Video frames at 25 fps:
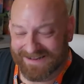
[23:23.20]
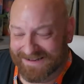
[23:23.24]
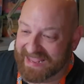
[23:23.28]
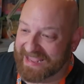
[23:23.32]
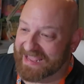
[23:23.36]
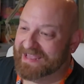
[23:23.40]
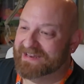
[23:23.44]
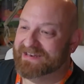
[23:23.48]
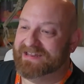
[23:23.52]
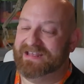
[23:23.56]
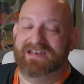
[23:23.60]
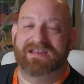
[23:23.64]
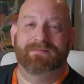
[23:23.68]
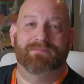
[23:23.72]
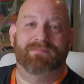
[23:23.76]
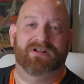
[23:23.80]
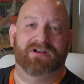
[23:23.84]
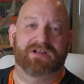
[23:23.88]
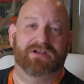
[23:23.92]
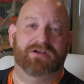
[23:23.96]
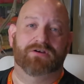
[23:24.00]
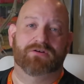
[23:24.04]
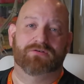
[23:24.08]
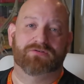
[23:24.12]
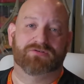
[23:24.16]
and
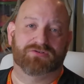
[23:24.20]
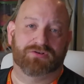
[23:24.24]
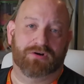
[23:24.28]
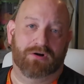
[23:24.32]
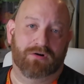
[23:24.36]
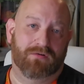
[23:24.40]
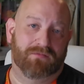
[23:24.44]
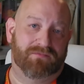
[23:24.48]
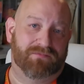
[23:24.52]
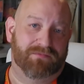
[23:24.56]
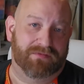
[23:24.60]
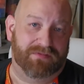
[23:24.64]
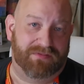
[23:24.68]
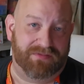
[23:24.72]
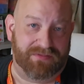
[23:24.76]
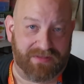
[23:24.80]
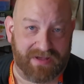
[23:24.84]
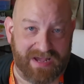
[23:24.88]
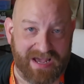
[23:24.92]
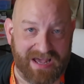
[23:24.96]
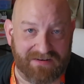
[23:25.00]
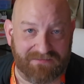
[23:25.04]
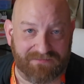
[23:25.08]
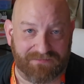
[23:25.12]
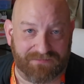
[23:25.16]
anybody who drove
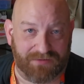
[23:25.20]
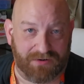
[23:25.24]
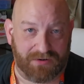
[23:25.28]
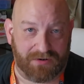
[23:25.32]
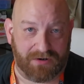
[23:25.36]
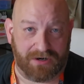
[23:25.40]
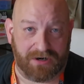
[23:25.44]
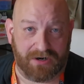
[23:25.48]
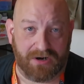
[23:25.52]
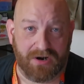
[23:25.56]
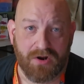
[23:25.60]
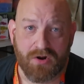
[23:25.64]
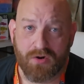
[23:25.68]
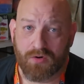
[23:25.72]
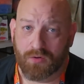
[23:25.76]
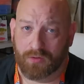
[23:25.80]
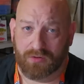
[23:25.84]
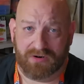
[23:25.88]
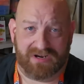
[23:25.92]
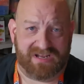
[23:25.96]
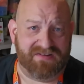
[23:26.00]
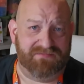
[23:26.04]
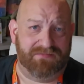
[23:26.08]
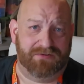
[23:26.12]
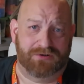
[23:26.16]
that far
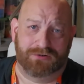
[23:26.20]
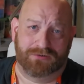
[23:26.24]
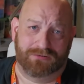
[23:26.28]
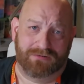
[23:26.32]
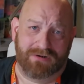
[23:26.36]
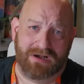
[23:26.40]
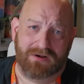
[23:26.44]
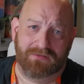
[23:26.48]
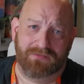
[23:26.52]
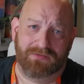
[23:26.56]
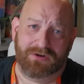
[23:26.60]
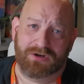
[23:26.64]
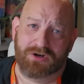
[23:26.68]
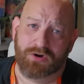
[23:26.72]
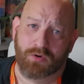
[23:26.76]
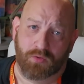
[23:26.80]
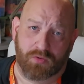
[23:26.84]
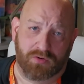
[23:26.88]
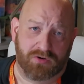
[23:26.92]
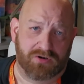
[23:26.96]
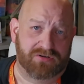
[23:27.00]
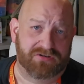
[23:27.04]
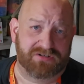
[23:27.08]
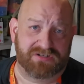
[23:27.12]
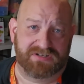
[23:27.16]
or even around the
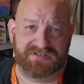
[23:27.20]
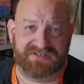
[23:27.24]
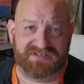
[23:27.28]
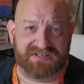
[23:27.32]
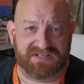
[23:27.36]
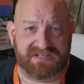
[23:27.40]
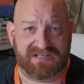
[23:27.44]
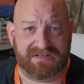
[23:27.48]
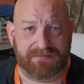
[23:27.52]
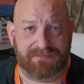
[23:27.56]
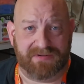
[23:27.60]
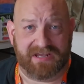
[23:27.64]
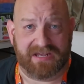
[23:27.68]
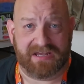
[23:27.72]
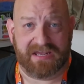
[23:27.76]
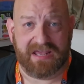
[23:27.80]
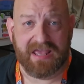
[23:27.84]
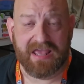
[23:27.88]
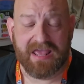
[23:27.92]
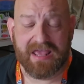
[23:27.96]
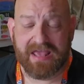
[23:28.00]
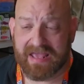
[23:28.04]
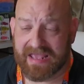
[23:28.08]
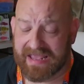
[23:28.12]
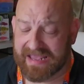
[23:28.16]
corner to see me
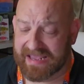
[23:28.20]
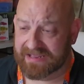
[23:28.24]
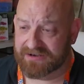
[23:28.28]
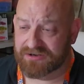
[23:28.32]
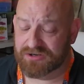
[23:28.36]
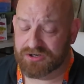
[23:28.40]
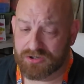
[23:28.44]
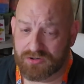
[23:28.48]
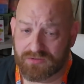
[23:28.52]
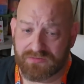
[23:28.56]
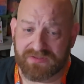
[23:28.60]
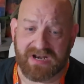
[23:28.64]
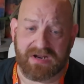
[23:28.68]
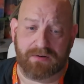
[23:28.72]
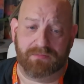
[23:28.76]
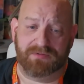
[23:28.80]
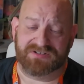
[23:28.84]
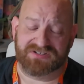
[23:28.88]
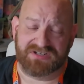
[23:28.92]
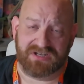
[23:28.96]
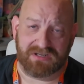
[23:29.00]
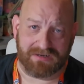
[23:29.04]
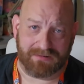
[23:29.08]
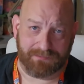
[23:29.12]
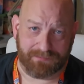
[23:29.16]
and knew that I was
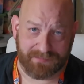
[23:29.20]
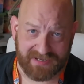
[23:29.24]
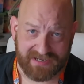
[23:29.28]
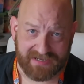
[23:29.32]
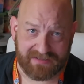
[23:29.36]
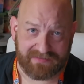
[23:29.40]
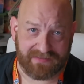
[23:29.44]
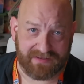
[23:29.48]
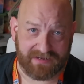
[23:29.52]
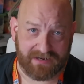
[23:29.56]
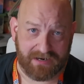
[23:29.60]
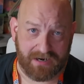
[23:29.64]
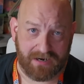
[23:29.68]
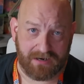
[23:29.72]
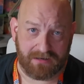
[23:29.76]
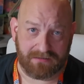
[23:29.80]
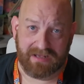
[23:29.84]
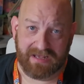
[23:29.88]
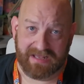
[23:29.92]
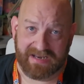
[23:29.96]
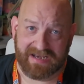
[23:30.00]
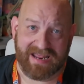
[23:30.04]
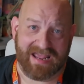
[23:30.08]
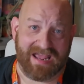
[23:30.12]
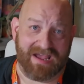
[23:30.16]
going to be there
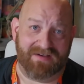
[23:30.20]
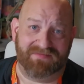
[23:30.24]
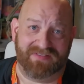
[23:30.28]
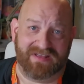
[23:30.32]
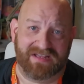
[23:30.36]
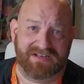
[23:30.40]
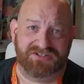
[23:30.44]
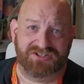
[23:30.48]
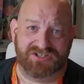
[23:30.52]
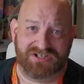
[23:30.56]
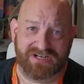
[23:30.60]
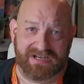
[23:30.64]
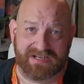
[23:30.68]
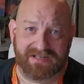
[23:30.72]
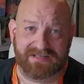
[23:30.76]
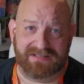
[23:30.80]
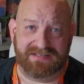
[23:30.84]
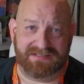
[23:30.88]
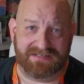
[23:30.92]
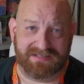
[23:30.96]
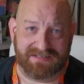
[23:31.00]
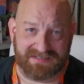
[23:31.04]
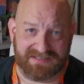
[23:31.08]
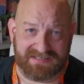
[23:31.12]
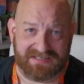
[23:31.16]
and have that
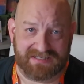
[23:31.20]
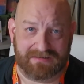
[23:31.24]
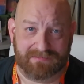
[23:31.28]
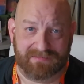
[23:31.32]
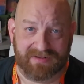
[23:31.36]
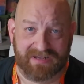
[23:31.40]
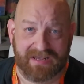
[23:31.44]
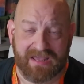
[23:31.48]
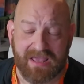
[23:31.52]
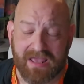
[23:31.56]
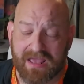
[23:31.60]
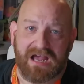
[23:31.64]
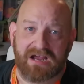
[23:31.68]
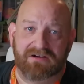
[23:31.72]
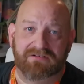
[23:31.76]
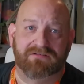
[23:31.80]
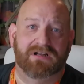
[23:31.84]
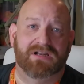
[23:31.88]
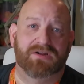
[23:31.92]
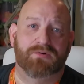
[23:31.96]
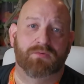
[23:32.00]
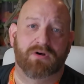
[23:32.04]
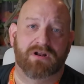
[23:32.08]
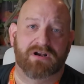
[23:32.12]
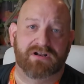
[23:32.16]
chance to see me, I
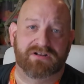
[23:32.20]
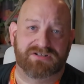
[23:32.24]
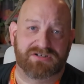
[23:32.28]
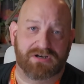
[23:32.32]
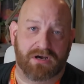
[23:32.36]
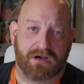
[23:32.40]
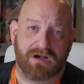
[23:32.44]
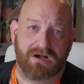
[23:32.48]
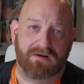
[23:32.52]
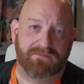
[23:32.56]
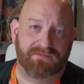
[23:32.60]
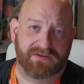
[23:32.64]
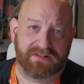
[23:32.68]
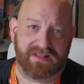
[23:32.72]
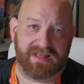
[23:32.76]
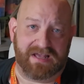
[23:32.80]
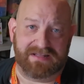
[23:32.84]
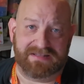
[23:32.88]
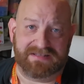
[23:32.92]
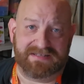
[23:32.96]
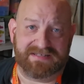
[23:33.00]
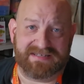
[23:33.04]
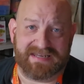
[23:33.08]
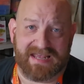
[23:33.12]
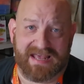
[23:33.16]
really wanted to offer that
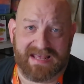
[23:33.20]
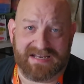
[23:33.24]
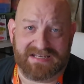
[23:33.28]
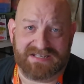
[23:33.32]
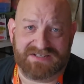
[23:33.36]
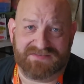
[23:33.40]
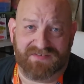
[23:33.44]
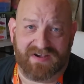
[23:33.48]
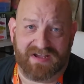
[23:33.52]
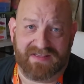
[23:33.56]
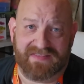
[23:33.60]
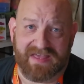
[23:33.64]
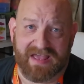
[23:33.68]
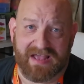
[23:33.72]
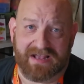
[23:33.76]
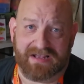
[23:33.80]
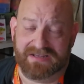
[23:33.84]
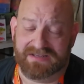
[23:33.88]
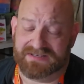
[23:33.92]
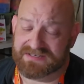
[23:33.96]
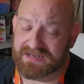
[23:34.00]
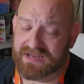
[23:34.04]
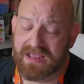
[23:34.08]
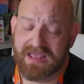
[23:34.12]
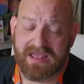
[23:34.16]
and satisfy that
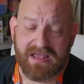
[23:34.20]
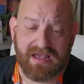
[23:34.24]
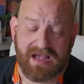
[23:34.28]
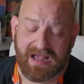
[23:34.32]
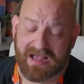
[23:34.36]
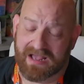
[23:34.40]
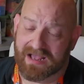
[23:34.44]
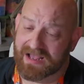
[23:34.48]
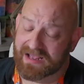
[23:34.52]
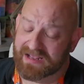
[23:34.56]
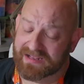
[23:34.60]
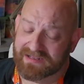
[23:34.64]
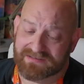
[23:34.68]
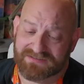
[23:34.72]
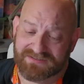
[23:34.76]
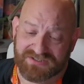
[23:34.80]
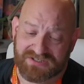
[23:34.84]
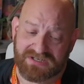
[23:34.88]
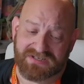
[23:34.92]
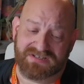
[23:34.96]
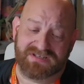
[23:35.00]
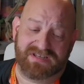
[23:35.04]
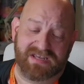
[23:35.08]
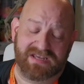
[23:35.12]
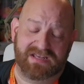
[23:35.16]
because I, I
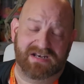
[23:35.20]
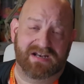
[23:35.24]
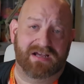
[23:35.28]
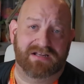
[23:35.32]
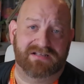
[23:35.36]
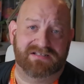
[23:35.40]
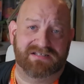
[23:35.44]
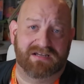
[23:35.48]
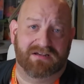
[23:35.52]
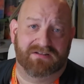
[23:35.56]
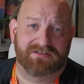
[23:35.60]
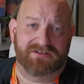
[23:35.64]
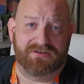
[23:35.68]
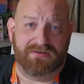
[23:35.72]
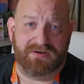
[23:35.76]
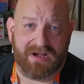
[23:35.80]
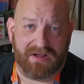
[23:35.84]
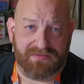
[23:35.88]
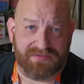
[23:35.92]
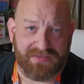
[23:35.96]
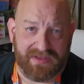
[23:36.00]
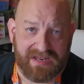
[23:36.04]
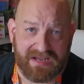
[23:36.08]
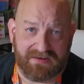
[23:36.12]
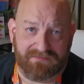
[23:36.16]
just cannot tell you how
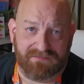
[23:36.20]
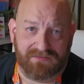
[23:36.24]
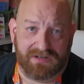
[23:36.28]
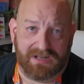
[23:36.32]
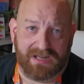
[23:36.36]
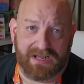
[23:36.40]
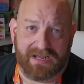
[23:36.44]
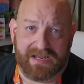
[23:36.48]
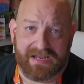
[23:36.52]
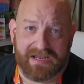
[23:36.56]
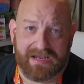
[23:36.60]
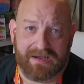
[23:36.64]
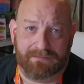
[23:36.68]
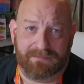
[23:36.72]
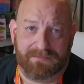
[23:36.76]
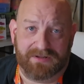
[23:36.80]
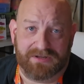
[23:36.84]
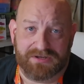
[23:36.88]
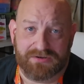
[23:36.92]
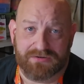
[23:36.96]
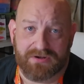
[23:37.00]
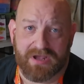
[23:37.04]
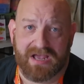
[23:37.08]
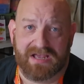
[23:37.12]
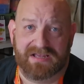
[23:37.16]
thankful I am that
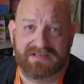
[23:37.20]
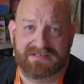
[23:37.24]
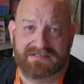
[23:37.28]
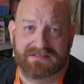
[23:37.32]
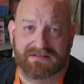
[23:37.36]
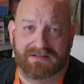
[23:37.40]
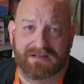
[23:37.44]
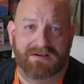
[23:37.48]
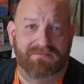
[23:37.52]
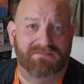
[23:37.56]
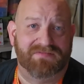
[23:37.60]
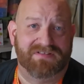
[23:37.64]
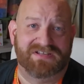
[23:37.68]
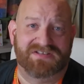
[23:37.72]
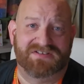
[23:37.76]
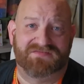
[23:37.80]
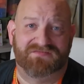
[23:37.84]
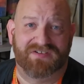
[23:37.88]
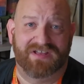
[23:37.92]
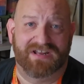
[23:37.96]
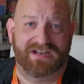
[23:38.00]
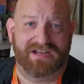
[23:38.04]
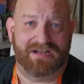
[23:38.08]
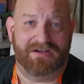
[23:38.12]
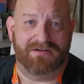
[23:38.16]
you guys love these
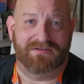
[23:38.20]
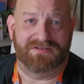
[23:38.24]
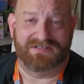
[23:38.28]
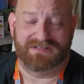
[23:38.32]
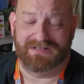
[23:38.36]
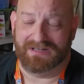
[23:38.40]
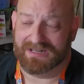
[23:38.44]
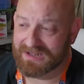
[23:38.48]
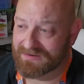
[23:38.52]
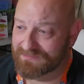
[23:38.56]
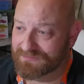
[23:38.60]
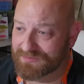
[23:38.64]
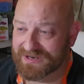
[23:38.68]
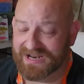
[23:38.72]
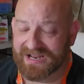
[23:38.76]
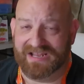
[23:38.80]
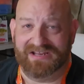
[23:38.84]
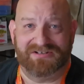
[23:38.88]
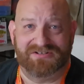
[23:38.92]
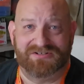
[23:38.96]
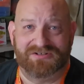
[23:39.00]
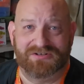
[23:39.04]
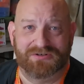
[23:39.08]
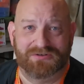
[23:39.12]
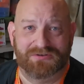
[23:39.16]
videos, love what I
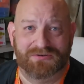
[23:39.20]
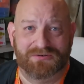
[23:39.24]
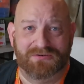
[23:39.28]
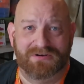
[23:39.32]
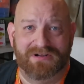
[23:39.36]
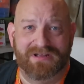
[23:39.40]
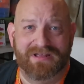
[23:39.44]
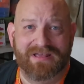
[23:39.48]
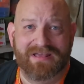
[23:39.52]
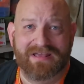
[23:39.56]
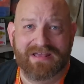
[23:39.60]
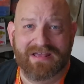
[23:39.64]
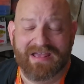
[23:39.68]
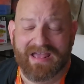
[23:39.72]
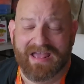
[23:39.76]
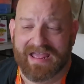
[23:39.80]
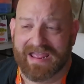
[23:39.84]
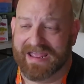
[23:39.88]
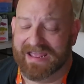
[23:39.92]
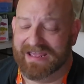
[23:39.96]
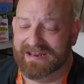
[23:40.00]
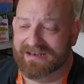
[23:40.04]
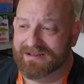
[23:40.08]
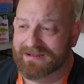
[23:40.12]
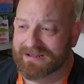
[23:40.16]
do,
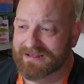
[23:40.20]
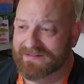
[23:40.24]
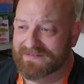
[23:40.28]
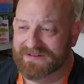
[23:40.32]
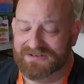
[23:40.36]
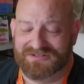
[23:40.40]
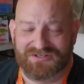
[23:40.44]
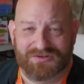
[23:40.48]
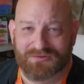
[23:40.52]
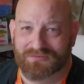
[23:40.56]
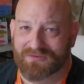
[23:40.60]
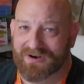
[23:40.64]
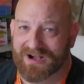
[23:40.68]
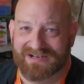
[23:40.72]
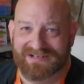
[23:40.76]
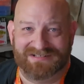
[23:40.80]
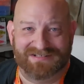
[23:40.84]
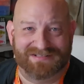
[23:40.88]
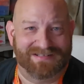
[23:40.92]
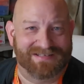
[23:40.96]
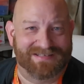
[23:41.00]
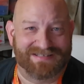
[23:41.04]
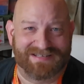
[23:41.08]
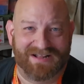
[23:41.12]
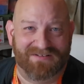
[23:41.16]
and, and that you watch
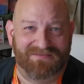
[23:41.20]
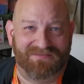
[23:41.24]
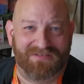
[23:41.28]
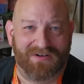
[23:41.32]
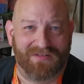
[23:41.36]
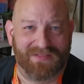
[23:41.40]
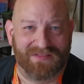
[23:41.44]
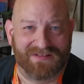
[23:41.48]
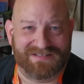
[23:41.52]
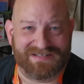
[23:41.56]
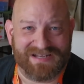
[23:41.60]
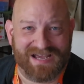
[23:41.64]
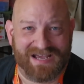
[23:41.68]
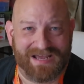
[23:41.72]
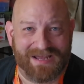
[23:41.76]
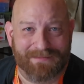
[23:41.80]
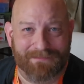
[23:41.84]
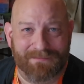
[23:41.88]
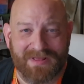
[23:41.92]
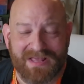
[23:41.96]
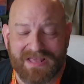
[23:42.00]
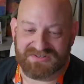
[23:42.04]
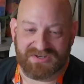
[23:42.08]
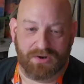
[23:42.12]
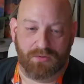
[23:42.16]
this stuff all the time.
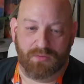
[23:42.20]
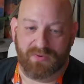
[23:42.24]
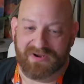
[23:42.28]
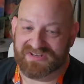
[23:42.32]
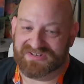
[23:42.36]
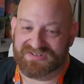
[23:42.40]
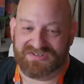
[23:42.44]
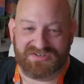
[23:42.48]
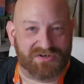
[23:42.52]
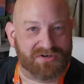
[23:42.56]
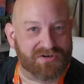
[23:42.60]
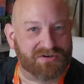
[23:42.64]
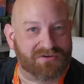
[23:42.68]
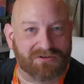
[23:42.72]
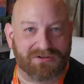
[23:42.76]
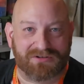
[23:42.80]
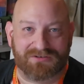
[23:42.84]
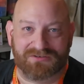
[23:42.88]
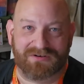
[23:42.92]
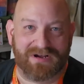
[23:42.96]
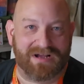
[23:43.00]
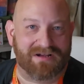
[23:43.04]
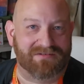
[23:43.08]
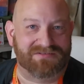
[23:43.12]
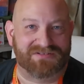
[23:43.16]
So we circled
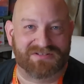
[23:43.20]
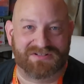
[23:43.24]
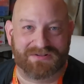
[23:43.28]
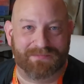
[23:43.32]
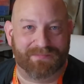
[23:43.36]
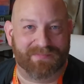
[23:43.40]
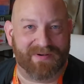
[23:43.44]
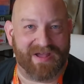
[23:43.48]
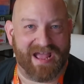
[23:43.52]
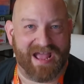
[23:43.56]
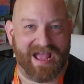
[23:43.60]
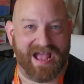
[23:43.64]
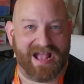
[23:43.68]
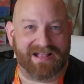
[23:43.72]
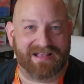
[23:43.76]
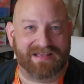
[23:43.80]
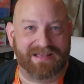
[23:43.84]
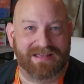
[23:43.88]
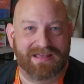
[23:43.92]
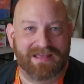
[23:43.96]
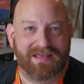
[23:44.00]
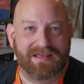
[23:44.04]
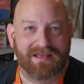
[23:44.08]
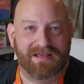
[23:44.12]
around to the back.